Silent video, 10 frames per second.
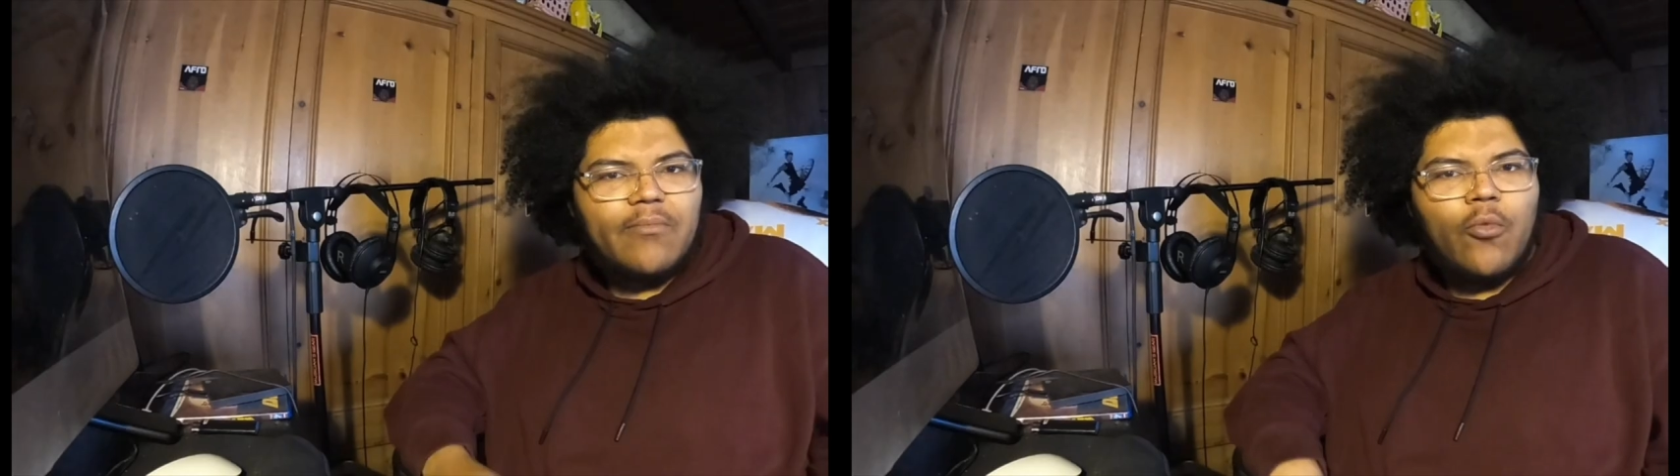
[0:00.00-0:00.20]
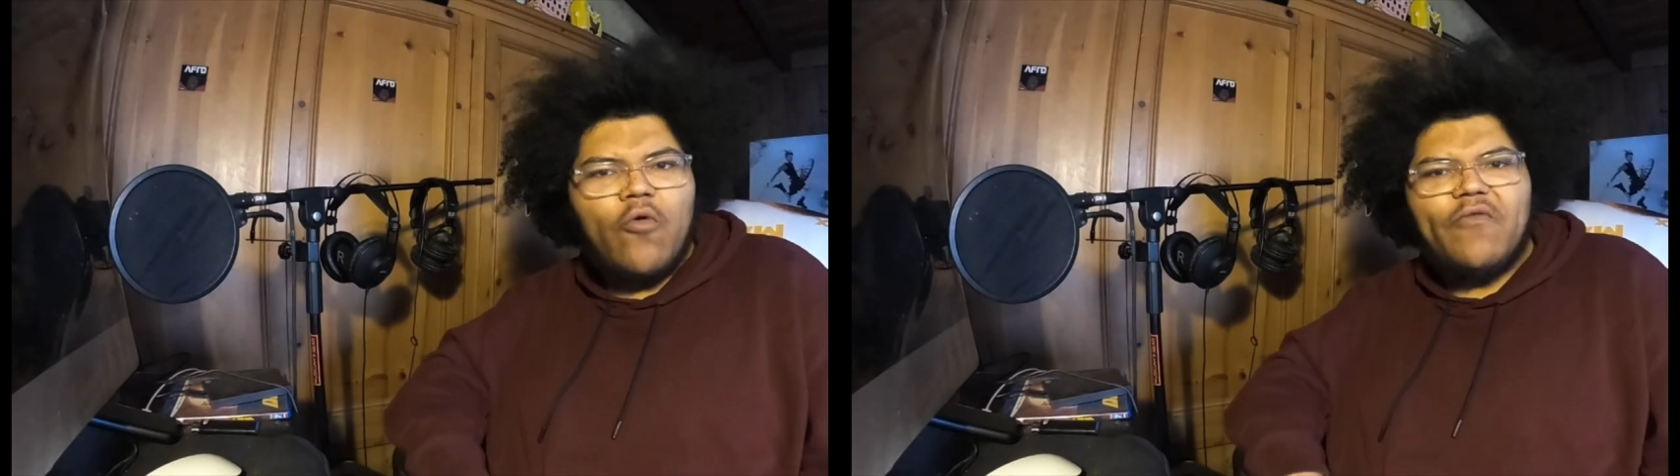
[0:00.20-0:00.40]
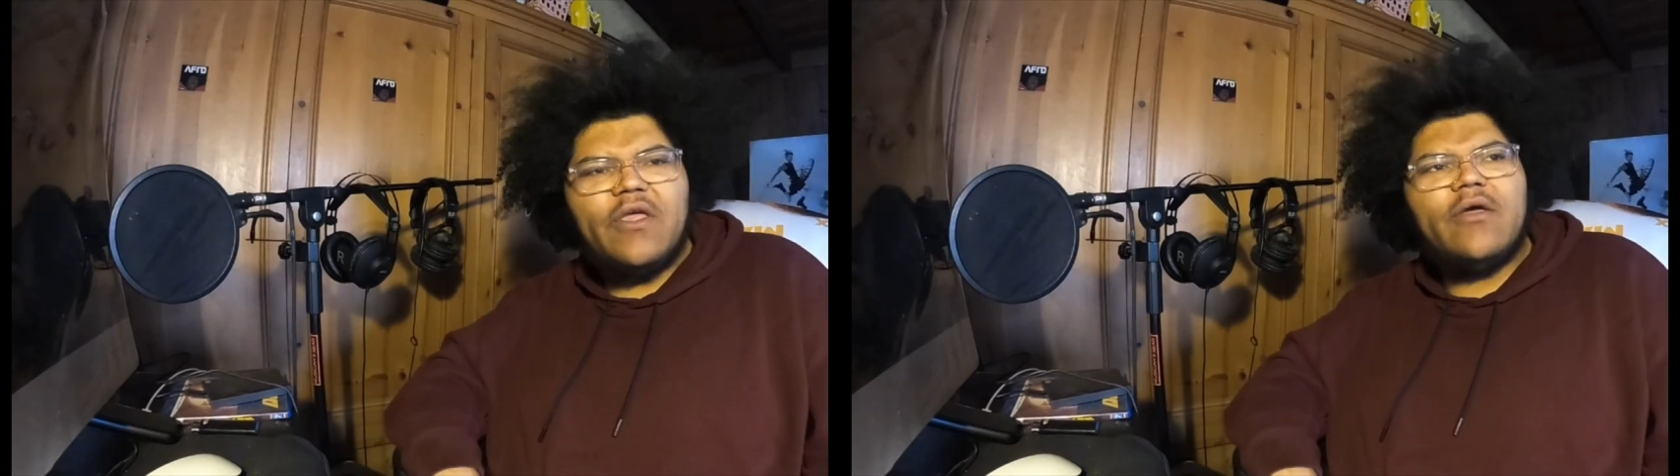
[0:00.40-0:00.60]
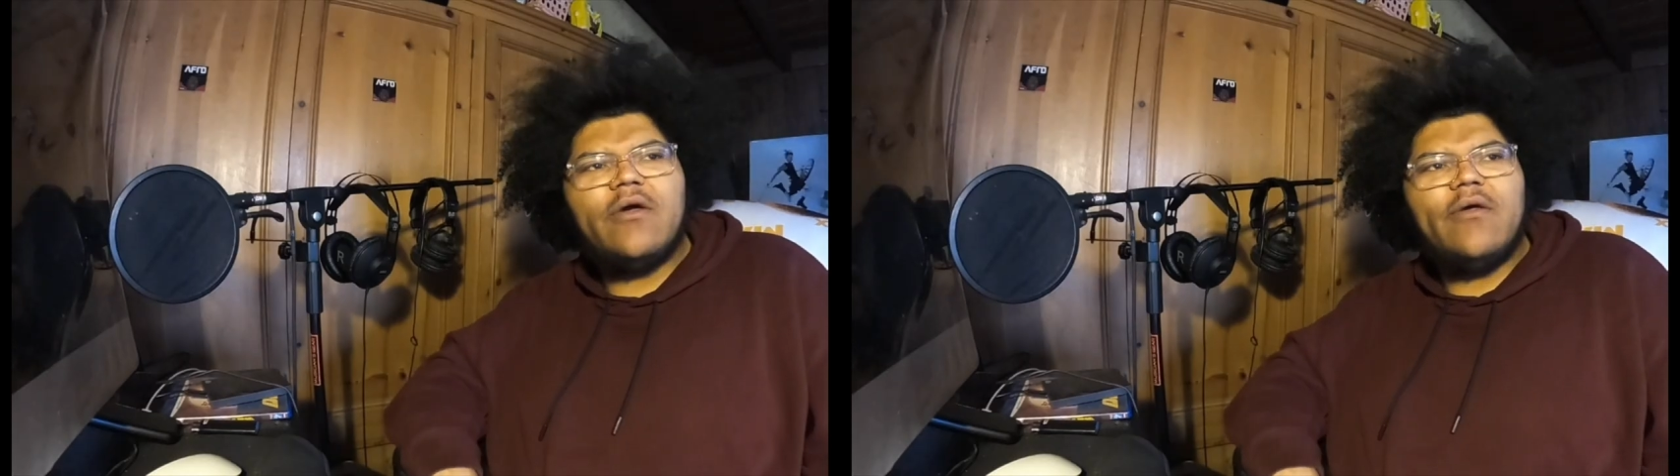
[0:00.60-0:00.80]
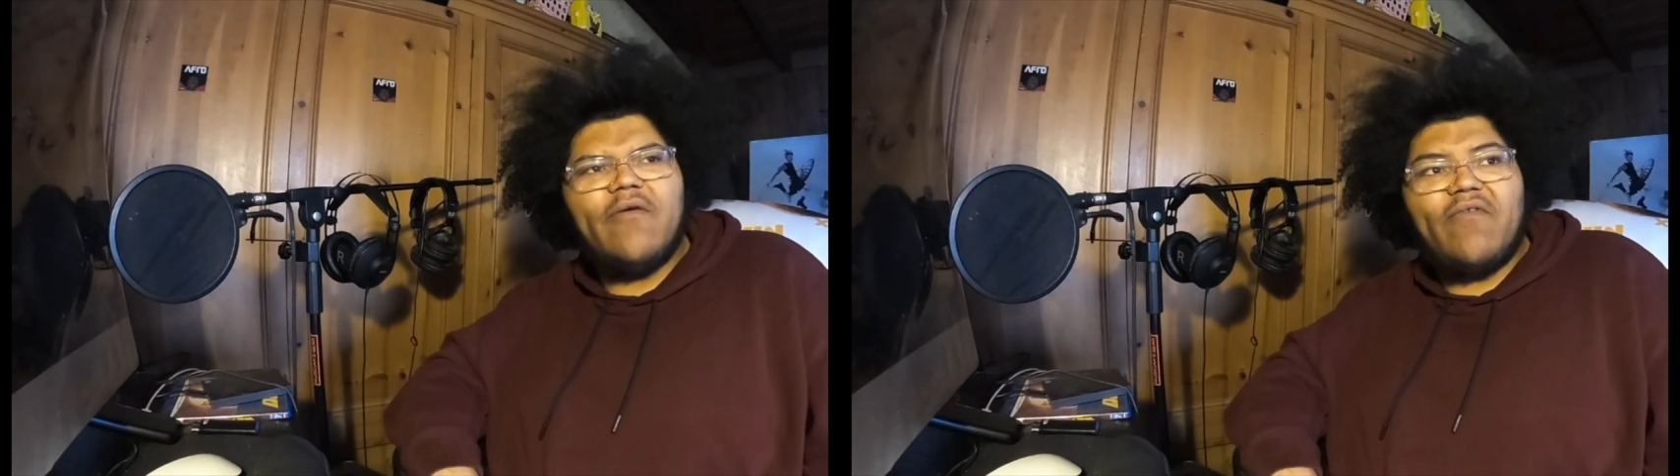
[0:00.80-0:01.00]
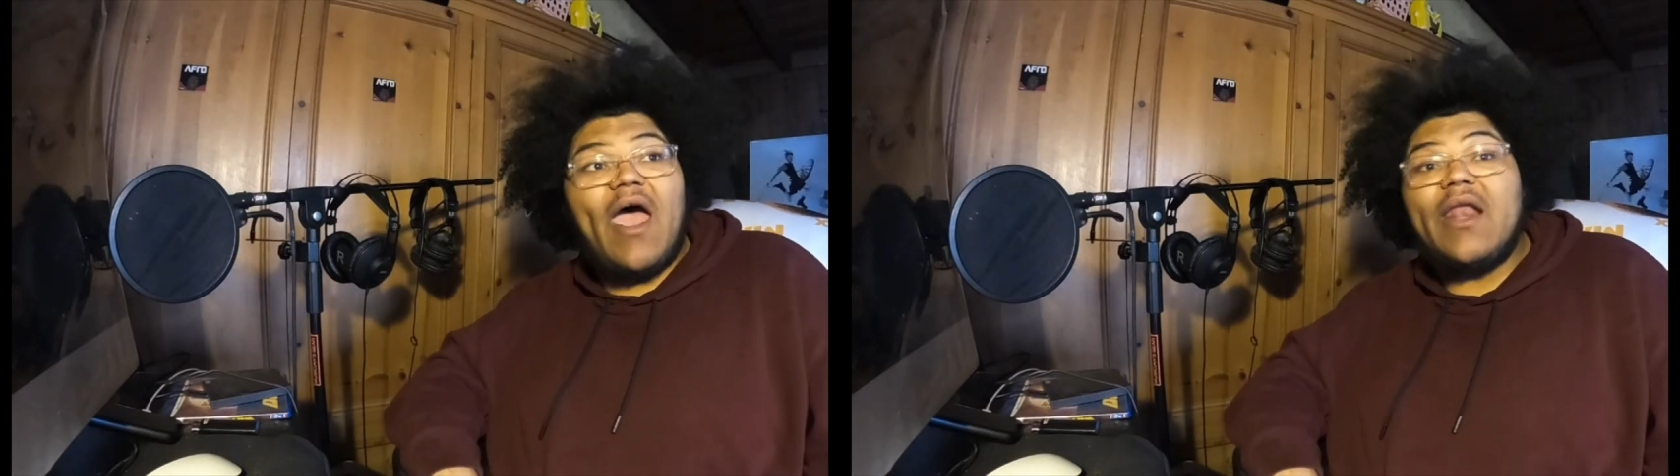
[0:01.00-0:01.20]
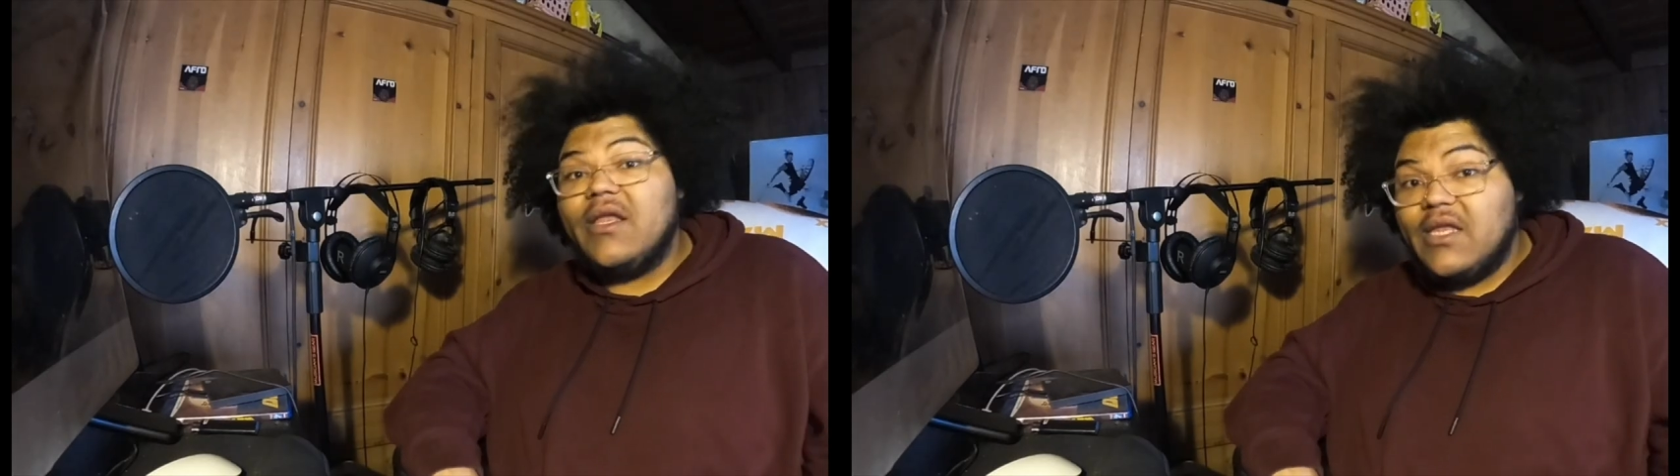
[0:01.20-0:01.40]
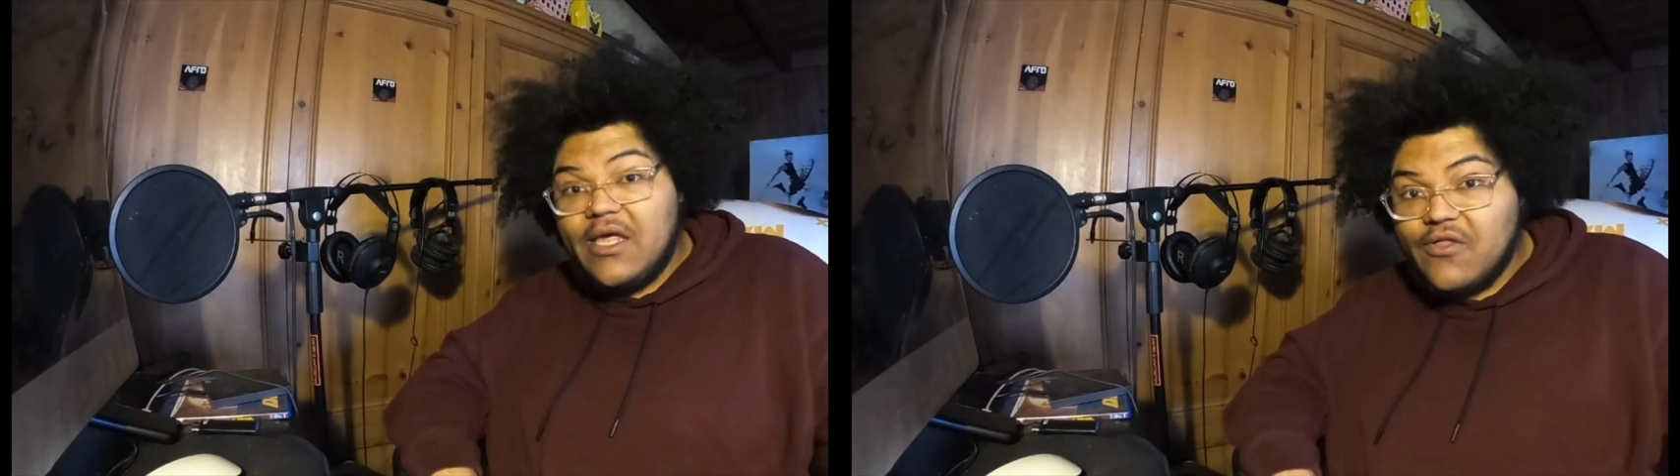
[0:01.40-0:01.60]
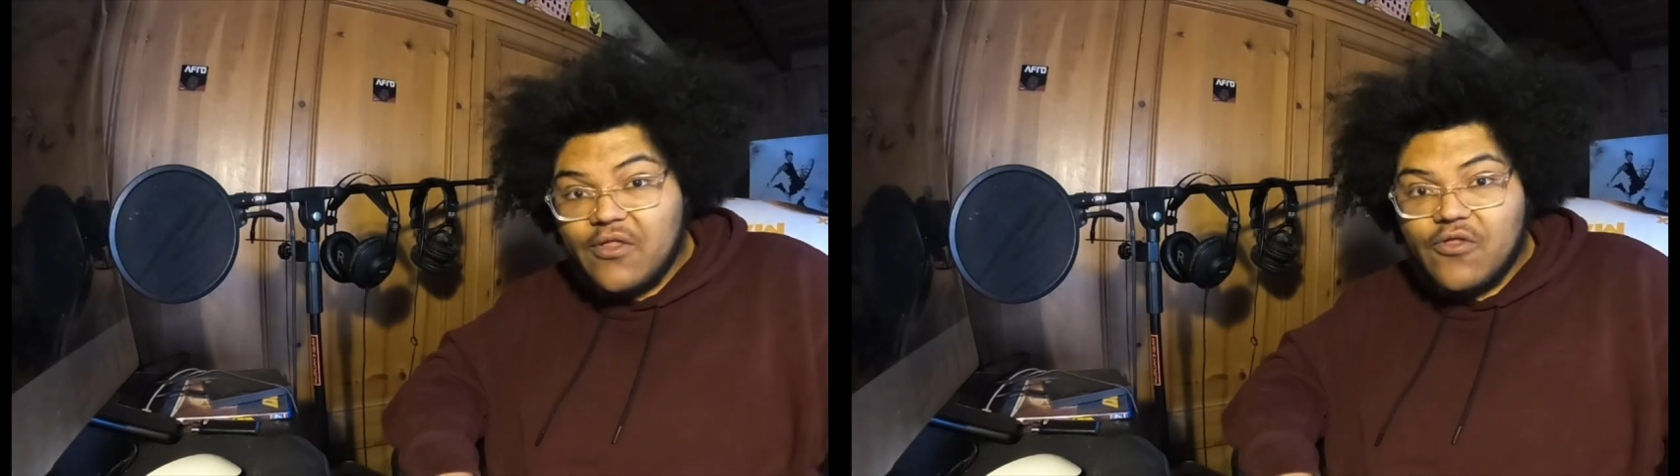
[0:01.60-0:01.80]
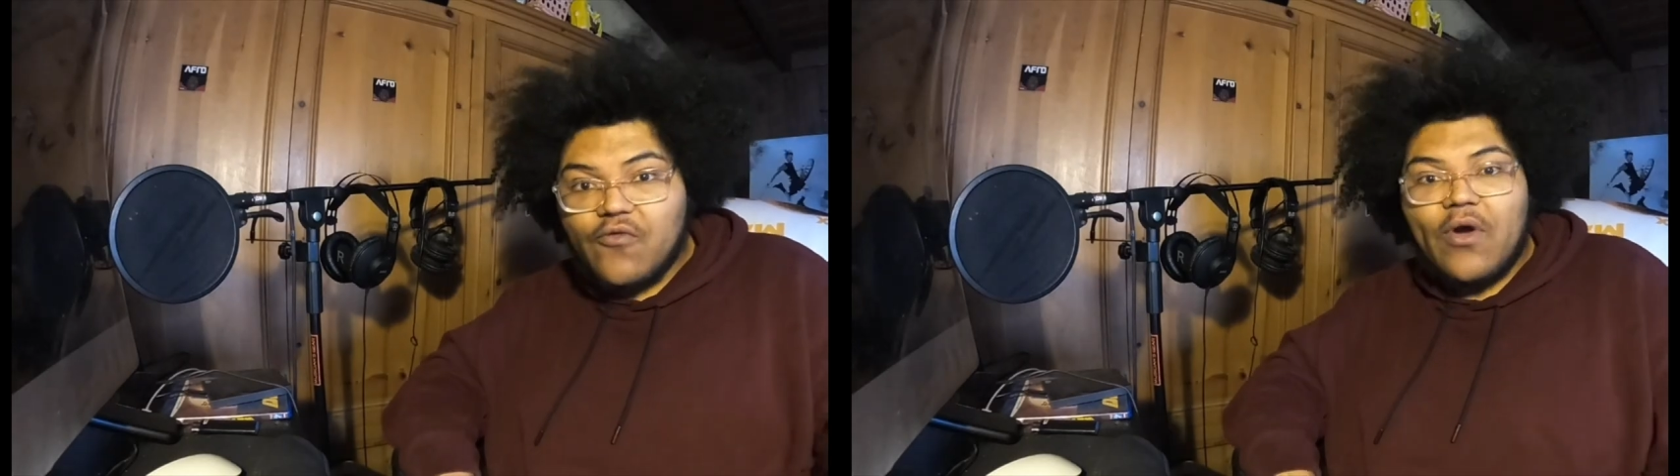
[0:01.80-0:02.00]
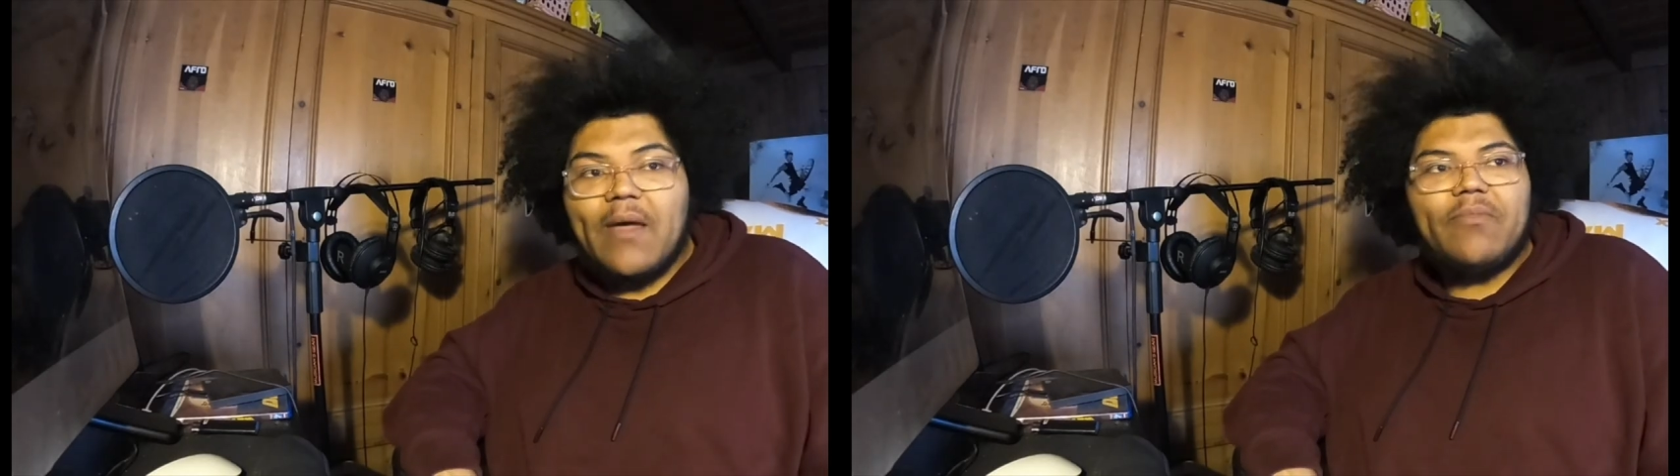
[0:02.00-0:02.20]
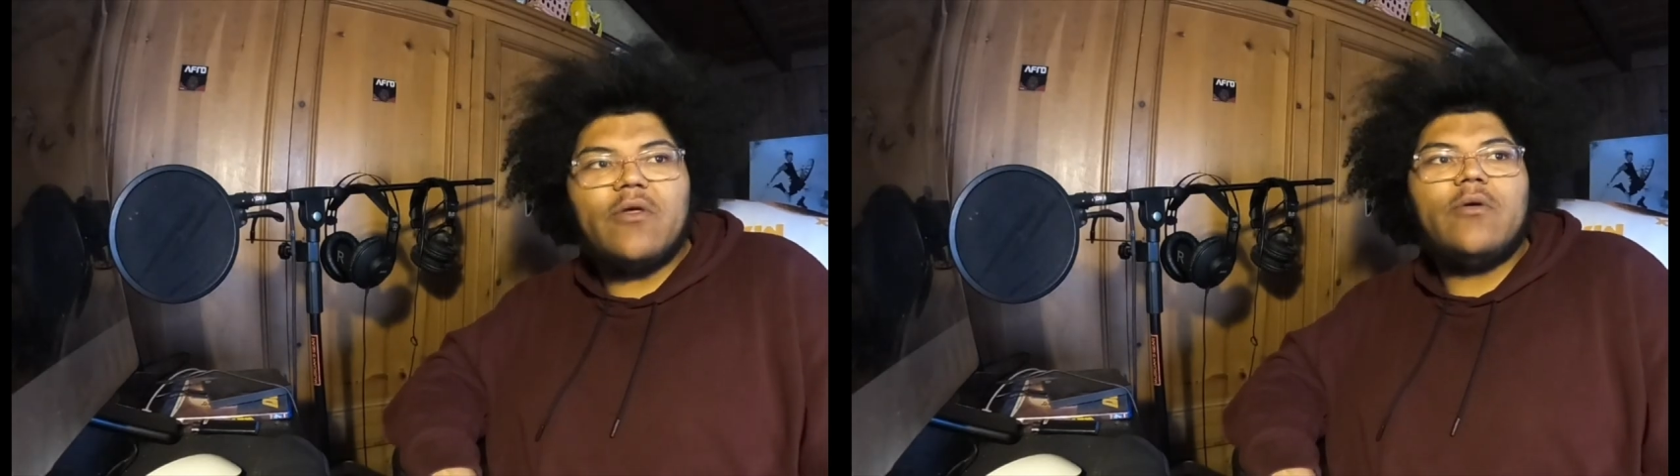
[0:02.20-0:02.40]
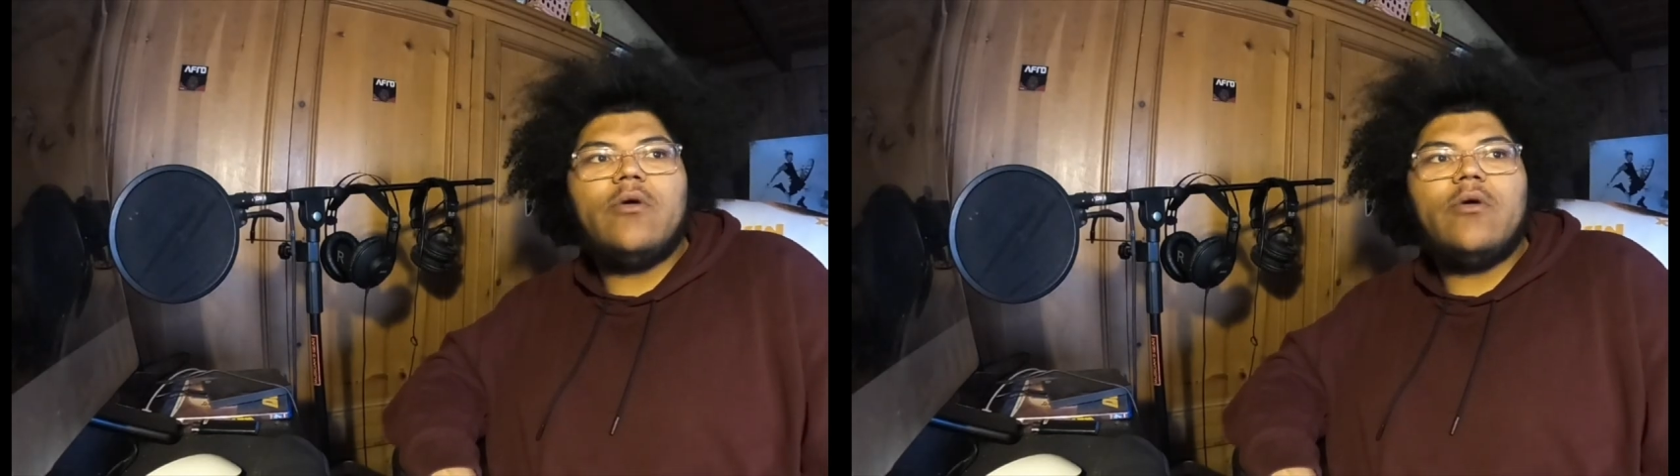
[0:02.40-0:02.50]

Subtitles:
movie if it had a decent script